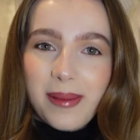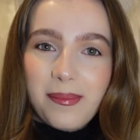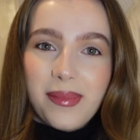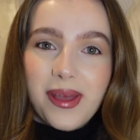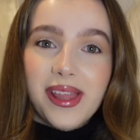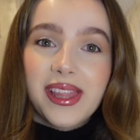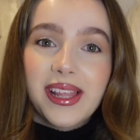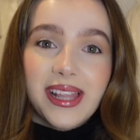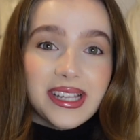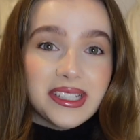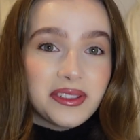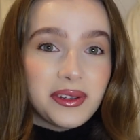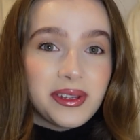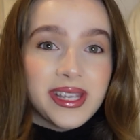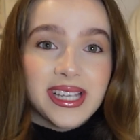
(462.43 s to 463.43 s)
But the
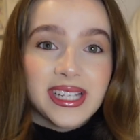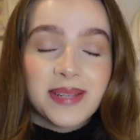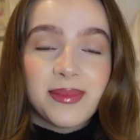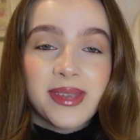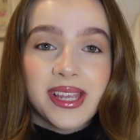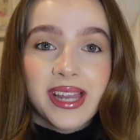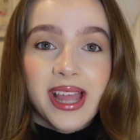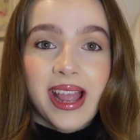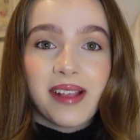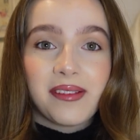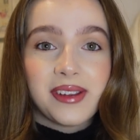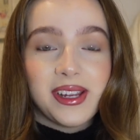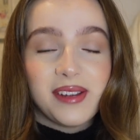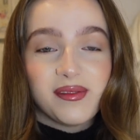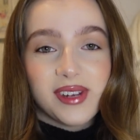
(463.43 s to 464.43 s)
last few years, me and
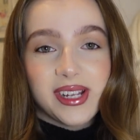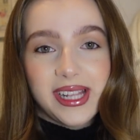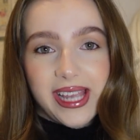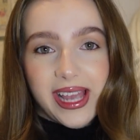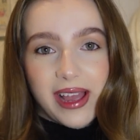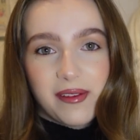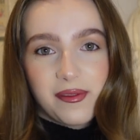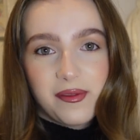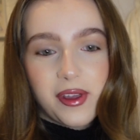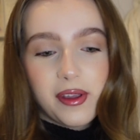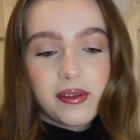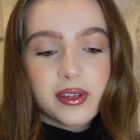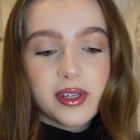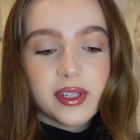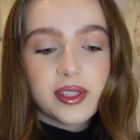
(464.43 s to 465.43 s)
Harry really have
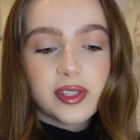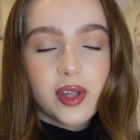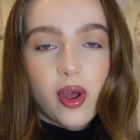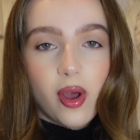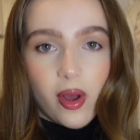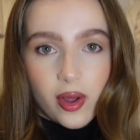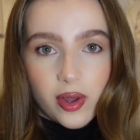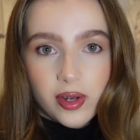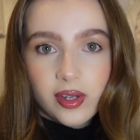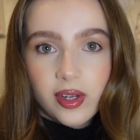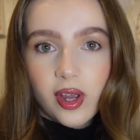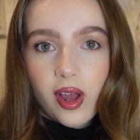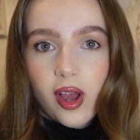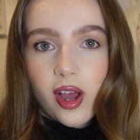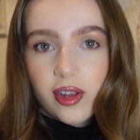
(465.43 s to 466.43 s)
focused on
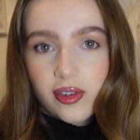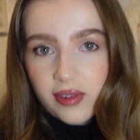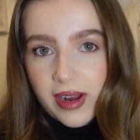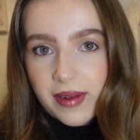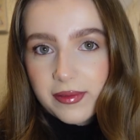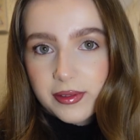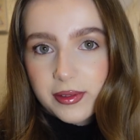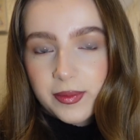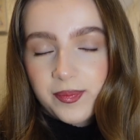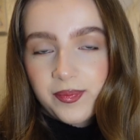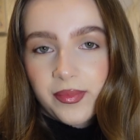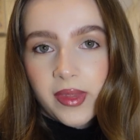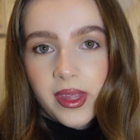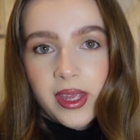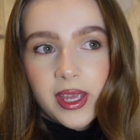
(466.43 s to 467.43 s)
our travel.
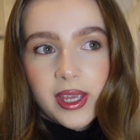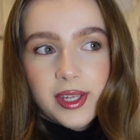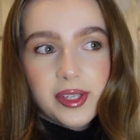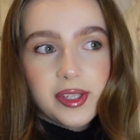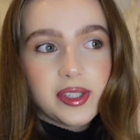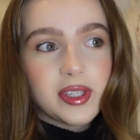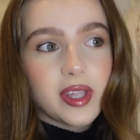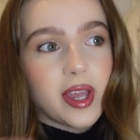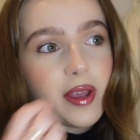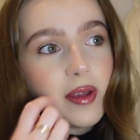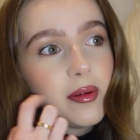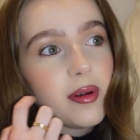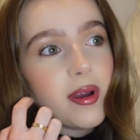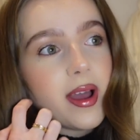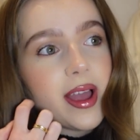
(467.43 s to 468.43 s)

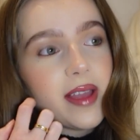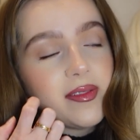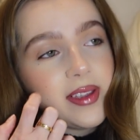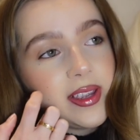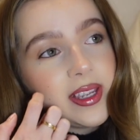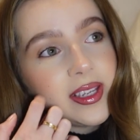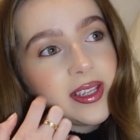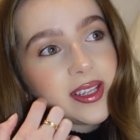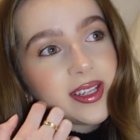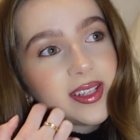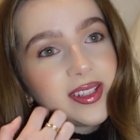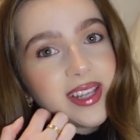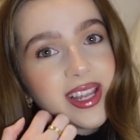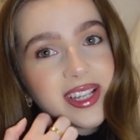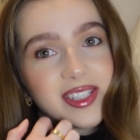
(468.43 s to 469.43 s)
So I think
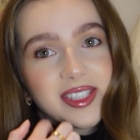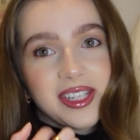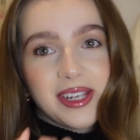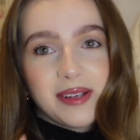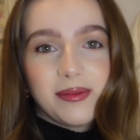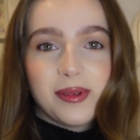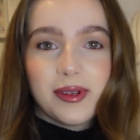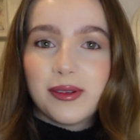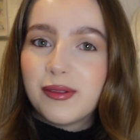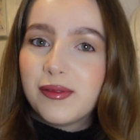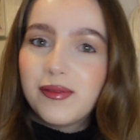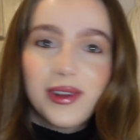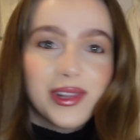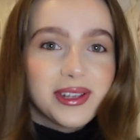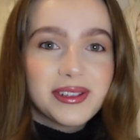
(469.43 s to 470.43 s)
next year we'll
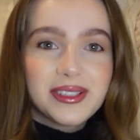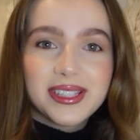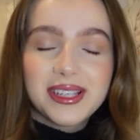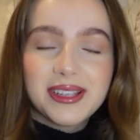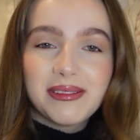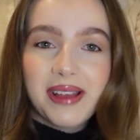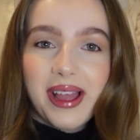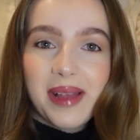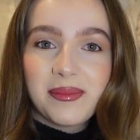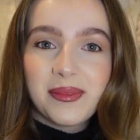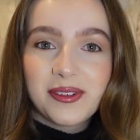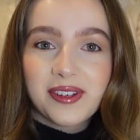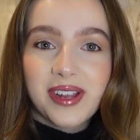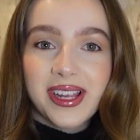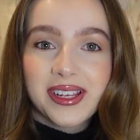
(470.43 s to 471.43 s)
follow suit and we'll
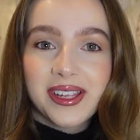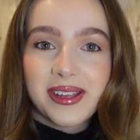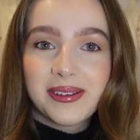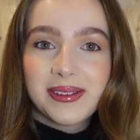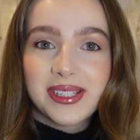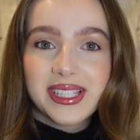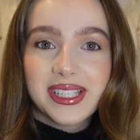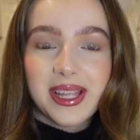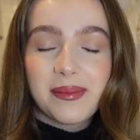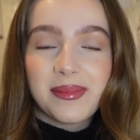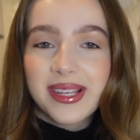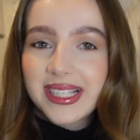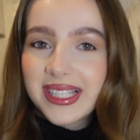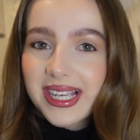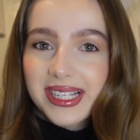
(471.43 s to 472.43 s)
try and go to some
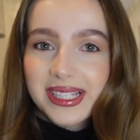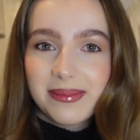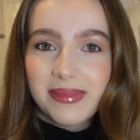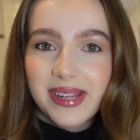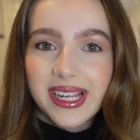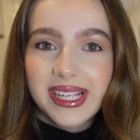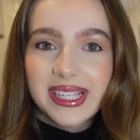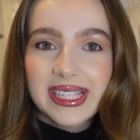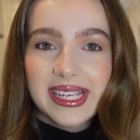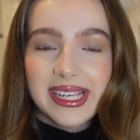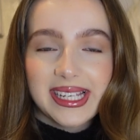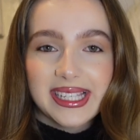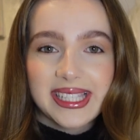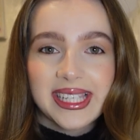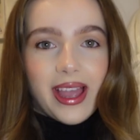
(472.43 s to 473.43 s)
exciting
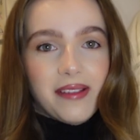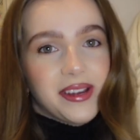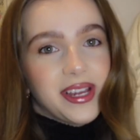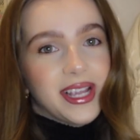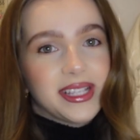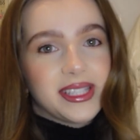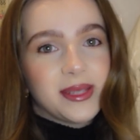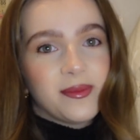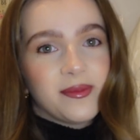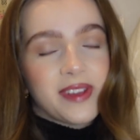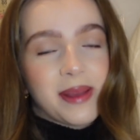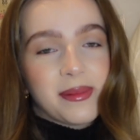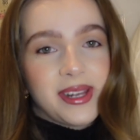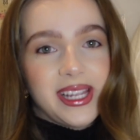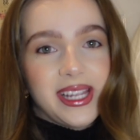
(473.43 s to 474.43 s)
places. Harry has some
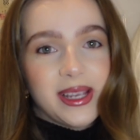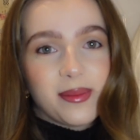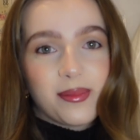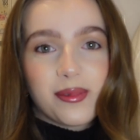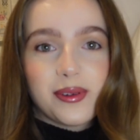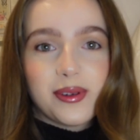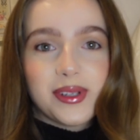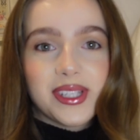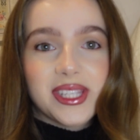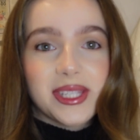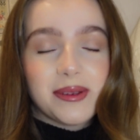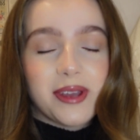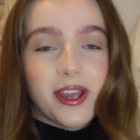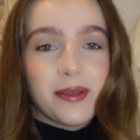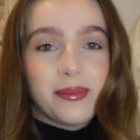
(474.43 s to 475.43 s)
family abroad, so
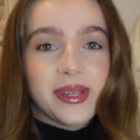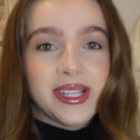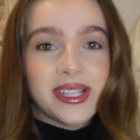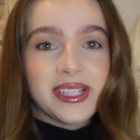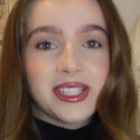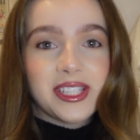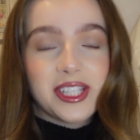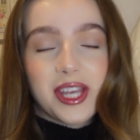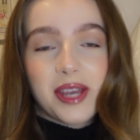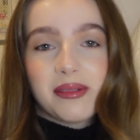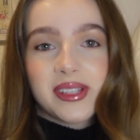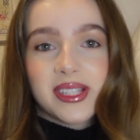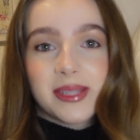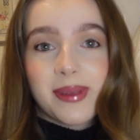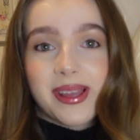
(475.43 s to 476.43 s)
we're hoping to go
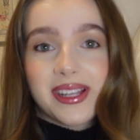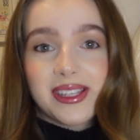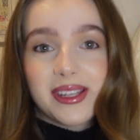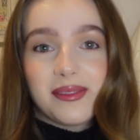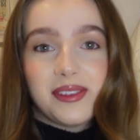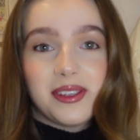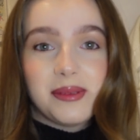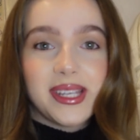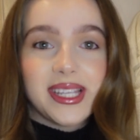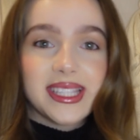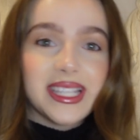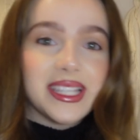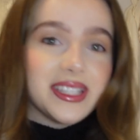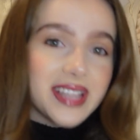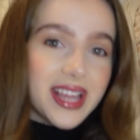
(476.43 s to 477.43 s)
and spend a few weeks
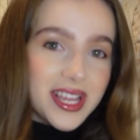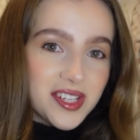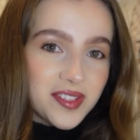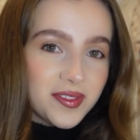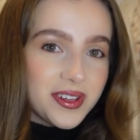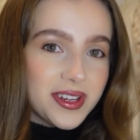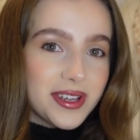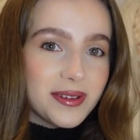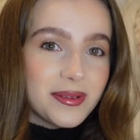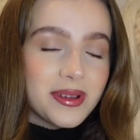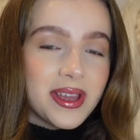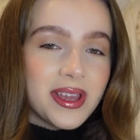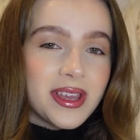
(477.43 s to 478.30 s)
in Nashville.